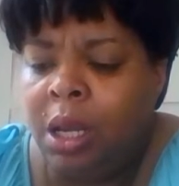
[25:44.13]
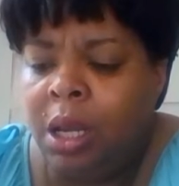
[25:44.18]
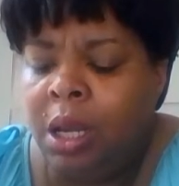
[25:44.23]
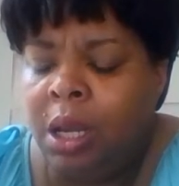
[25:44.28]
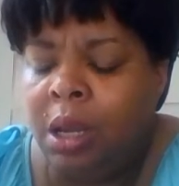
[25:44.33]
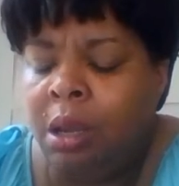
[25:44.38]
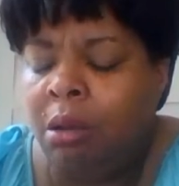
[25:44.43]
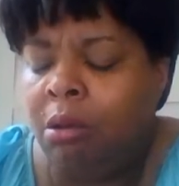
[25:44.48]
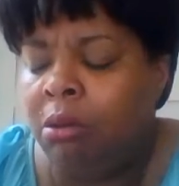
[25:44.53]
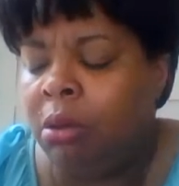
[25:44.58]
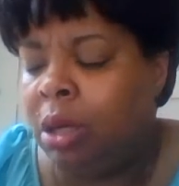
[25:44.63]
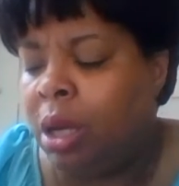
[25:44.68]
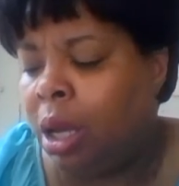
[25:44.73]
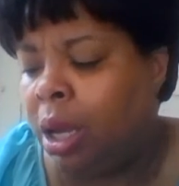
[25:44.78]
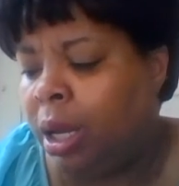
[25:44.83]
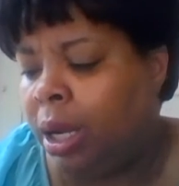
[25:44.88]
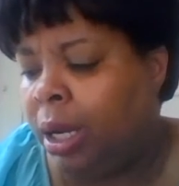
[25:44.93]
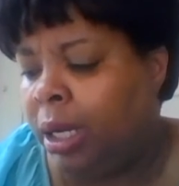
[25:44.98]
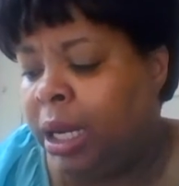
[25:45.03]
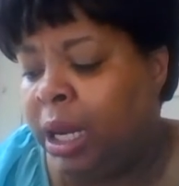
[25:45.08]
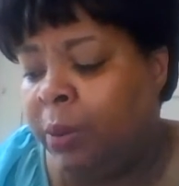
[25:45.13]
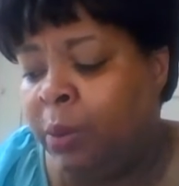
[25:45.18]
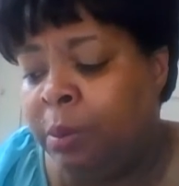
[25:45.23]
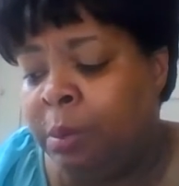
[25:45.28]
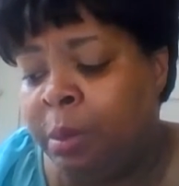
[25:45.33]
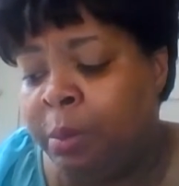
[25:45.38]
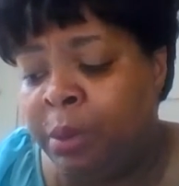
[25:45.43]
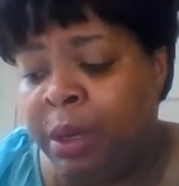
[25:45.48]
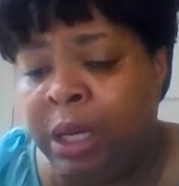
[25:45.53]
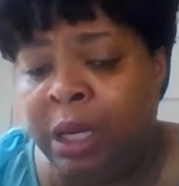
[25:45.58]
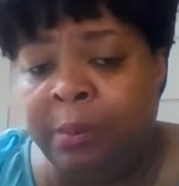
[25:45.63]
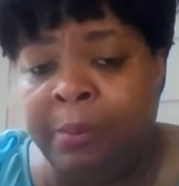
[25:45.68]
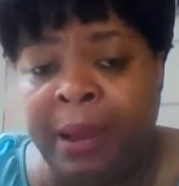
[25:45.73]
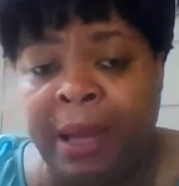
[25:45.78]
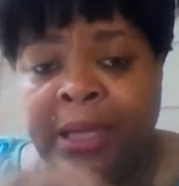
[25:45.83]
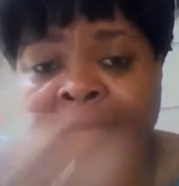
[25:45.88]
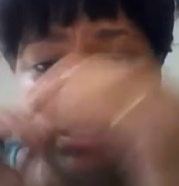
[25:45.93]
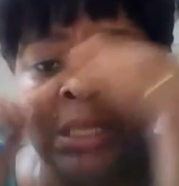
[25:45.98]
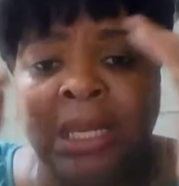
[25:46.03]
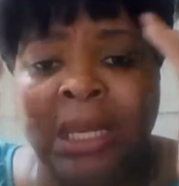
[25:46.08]
Oh God, I can't remember
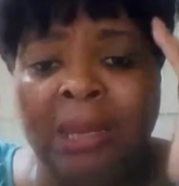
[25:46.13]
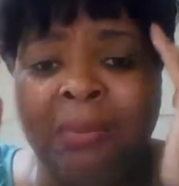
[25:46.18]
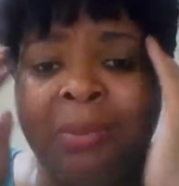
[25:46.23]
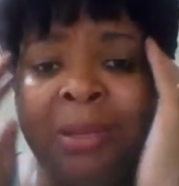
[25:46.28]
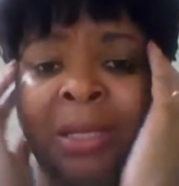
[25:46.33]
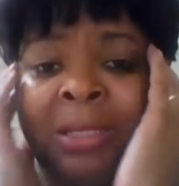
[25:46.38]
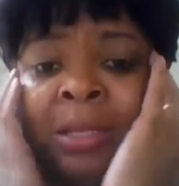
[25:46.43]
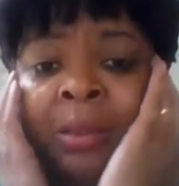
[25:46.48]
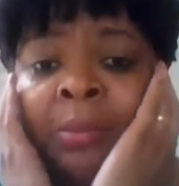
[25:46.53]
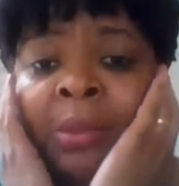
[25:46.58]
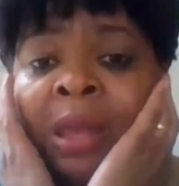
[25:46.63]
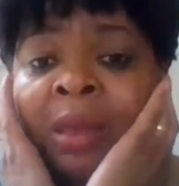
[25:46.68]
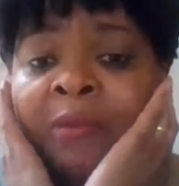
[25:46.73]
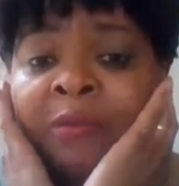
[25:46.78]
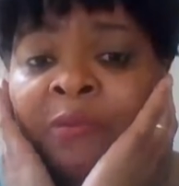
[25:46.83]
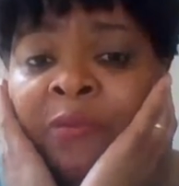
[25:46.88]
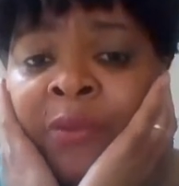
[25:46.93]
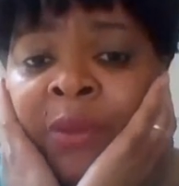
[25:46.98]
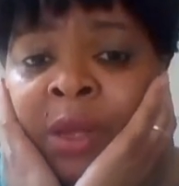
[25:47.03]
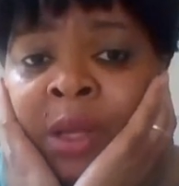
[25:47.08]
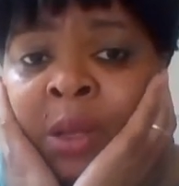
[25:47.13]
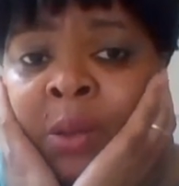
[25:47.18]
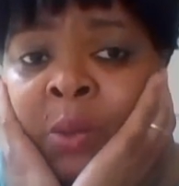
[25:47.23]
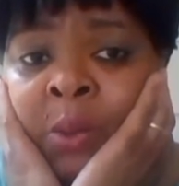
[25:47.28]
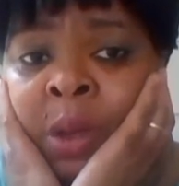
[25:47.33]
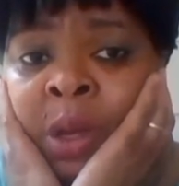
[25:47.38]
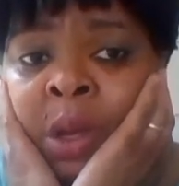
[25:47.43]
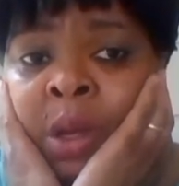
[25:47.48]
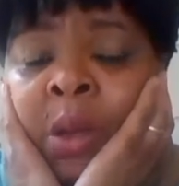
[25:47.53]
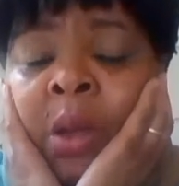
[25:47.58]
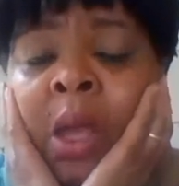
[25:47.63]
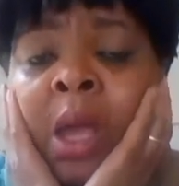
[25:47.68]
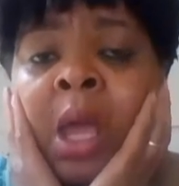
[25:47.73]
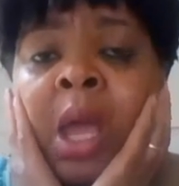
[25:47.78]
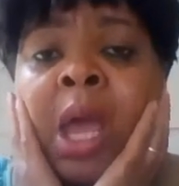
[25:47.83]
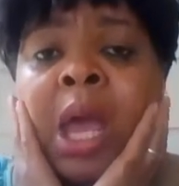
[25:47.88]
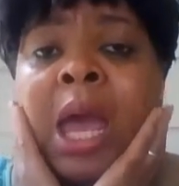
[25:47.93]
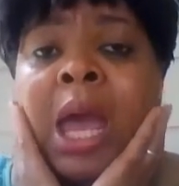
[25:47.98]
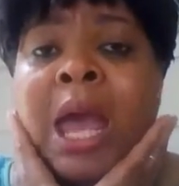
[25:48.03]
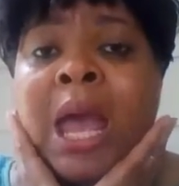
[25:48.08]
anybody's name because I'm not feeling well.
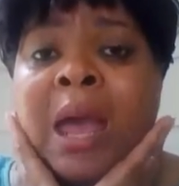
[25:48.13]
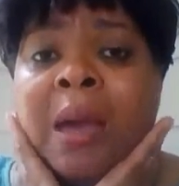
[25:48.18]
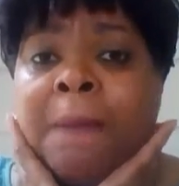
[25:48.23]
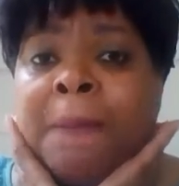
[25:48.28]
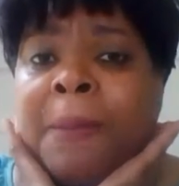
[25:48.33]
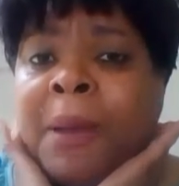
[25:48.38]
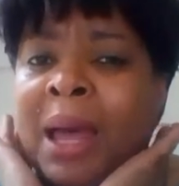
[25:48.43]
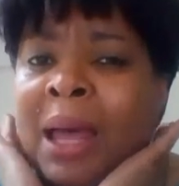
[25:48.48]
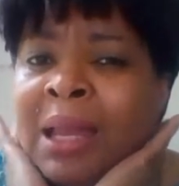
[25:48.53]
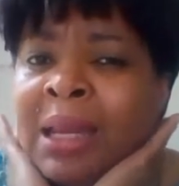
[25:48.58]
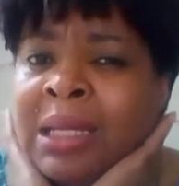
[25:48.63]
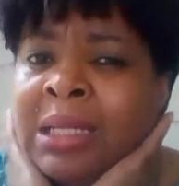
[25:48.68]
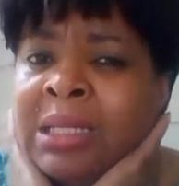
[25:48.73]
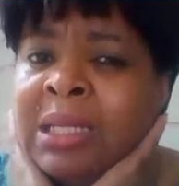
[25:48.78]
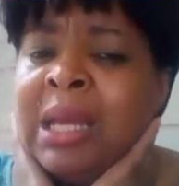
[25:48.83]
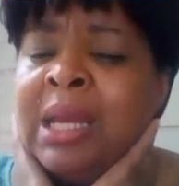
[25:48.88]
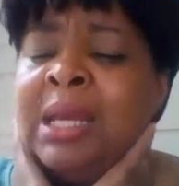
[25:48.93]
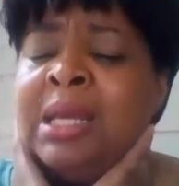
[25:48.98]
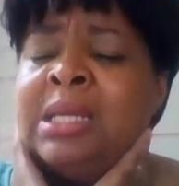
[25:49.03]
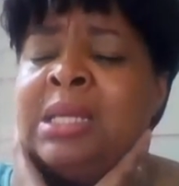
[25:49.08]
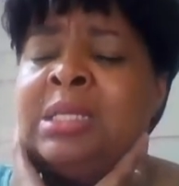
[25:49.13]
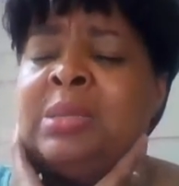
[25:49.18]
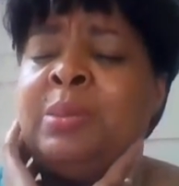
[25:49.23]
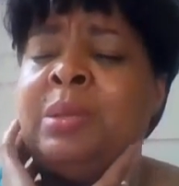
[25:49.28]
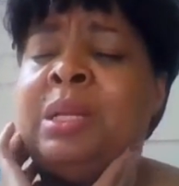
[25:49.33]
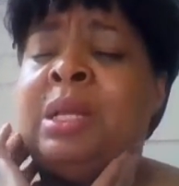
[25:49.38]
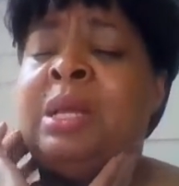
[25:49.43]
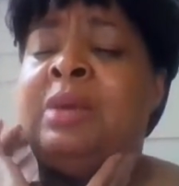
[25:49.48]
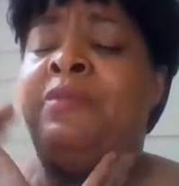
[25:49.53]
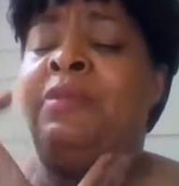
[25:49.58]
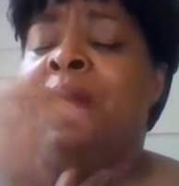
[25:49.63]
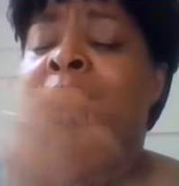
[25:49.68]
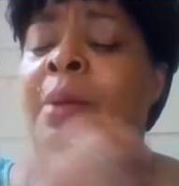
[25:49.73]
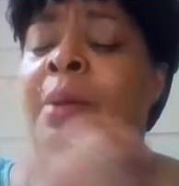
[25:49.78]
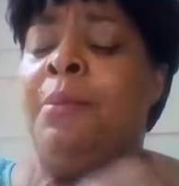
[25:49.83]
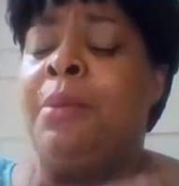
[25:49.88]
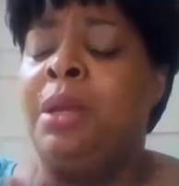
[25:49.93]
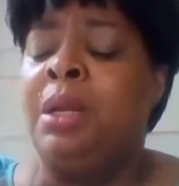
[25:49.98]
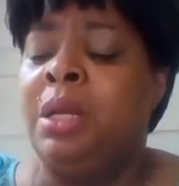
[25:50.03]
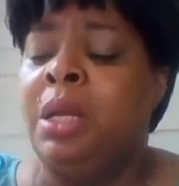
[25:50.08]
I apologize, beloved.
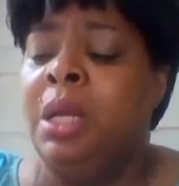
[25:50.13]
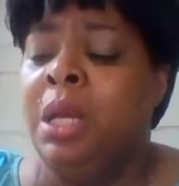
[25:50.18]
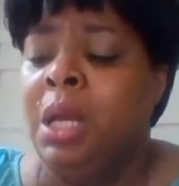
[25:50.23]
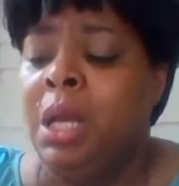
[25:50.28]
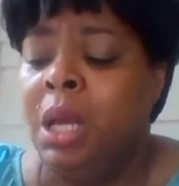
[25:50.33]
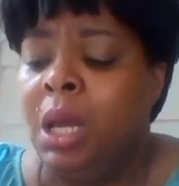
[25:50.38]
I'm gonna